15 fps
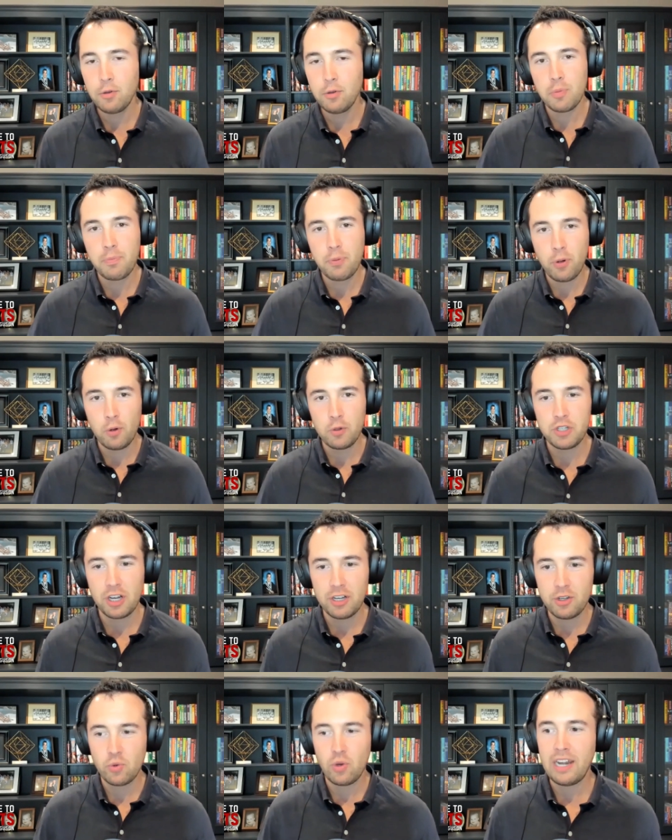you approach
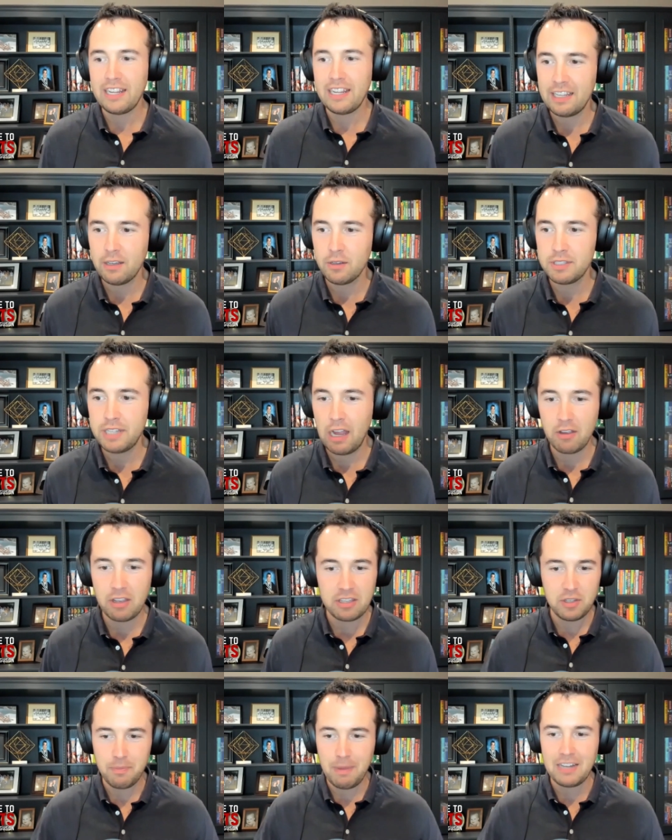underwriting deals now
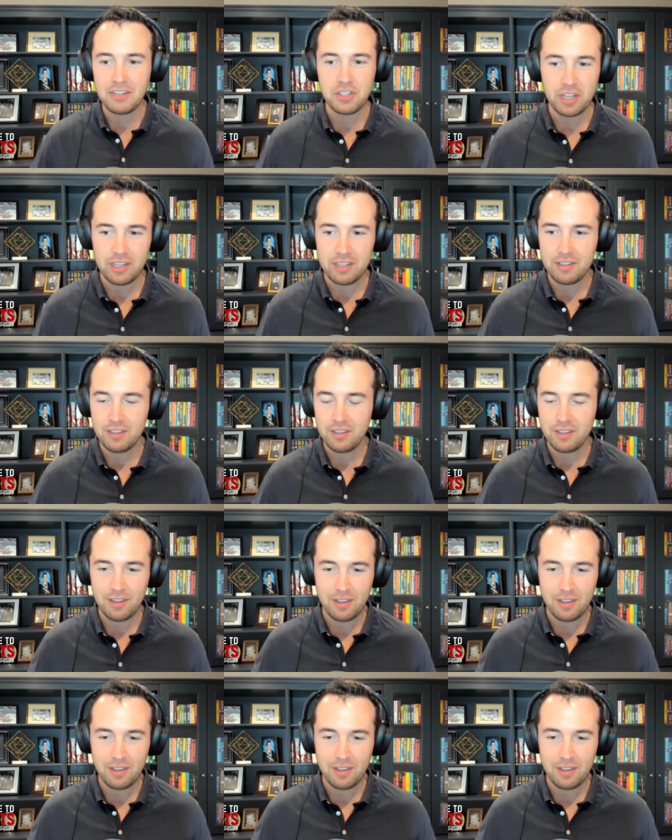because you mentioned